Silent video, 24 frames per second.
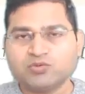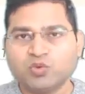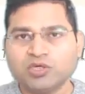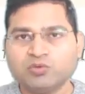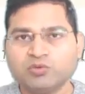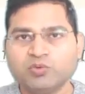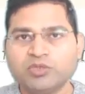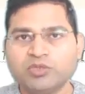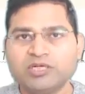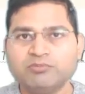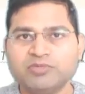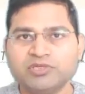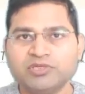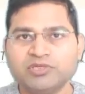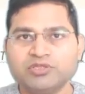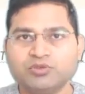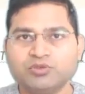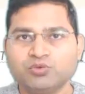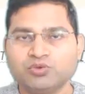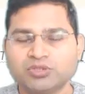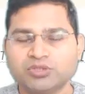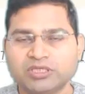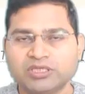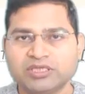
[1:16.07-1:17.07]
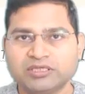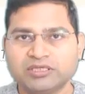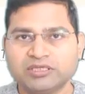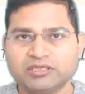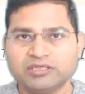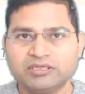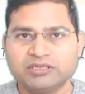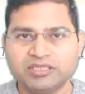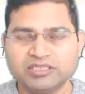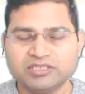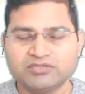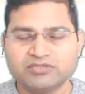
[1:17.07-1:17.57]
what we'll be
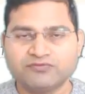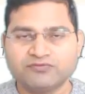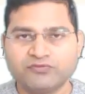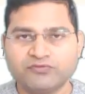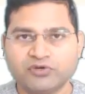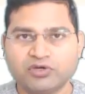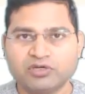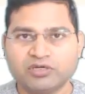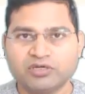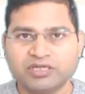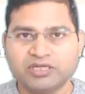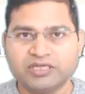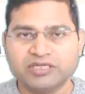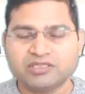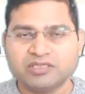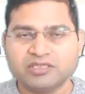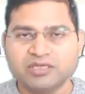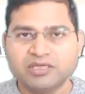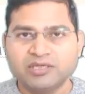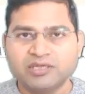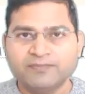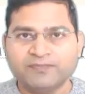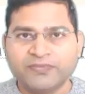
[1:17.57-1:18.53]
using this for is